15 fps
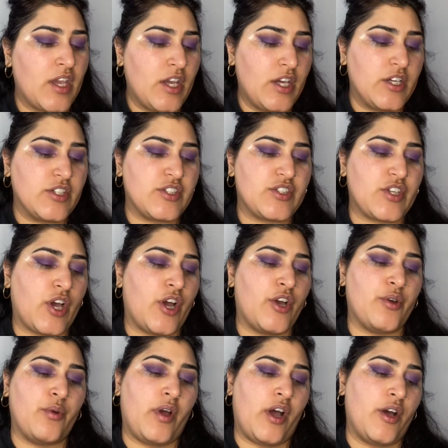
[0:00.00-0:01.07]

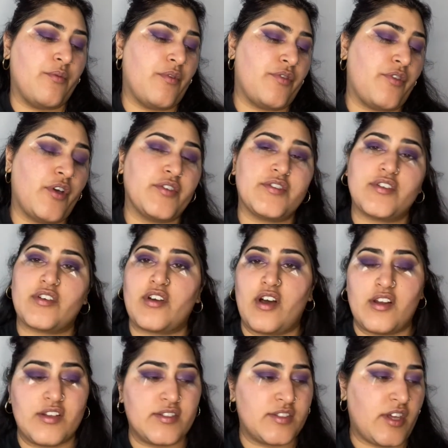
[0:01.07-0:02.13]
So those are the
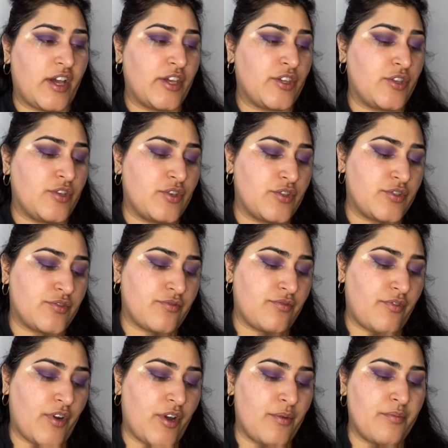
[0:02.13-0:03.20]
colours that I used
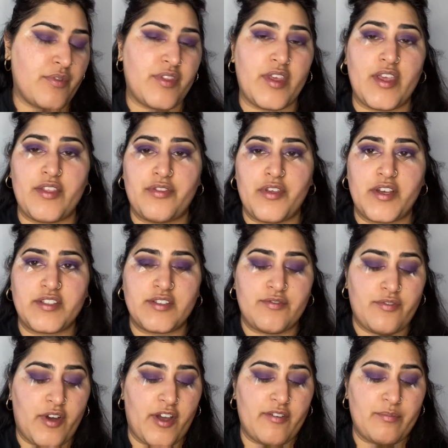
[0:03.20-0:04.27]
from the
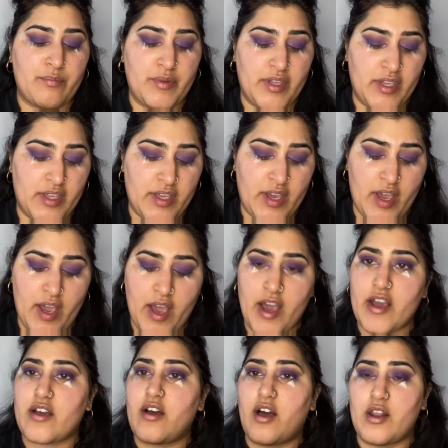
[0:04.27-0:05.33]
35B
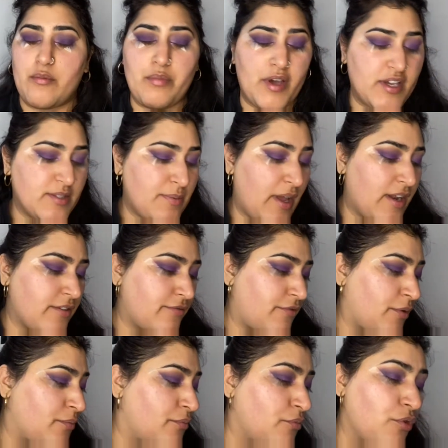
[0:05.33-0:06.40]
Colour Burst palette
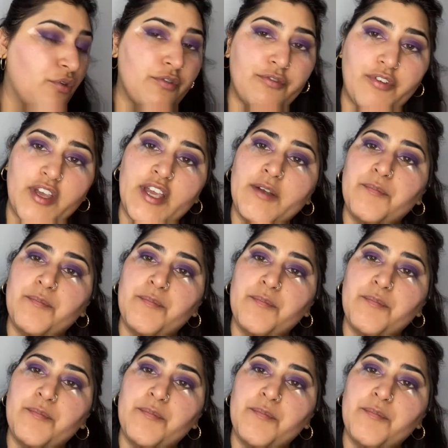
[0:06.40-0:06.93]
from Morphe.